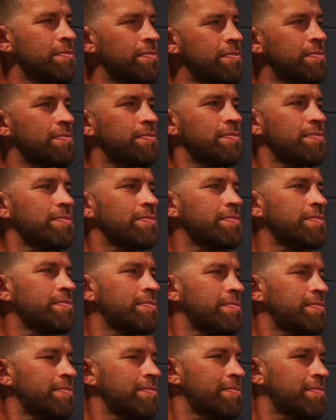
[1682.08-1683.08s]

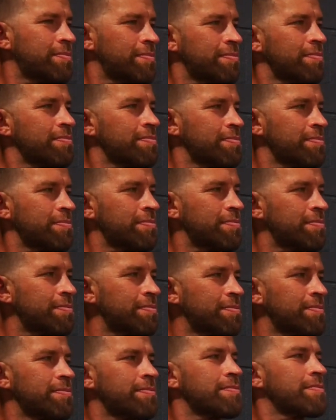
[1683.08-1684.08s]

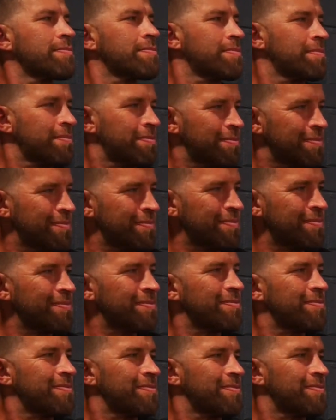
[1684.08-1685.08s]

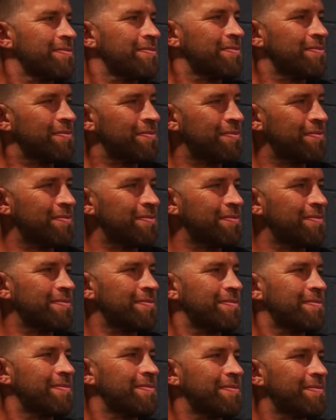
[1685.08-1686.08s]

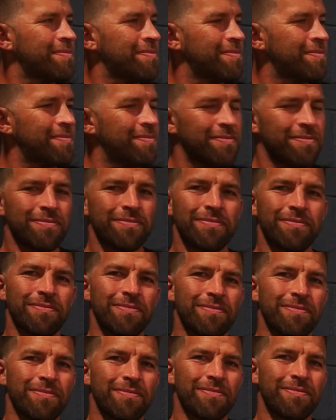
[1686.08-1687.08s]

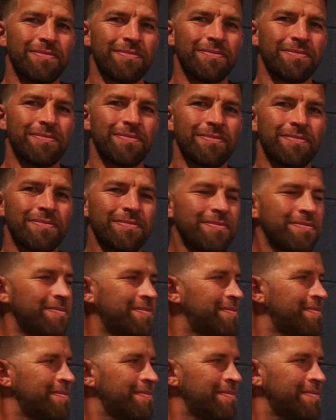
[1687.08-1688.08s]

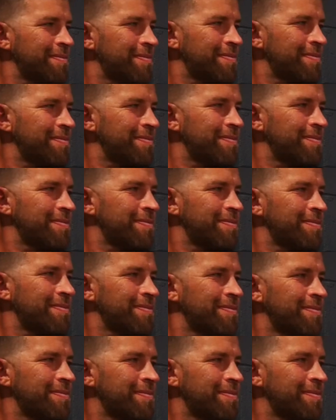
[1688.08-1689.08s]

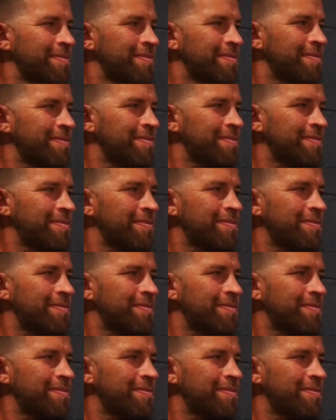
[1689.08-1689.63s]
(not speaking)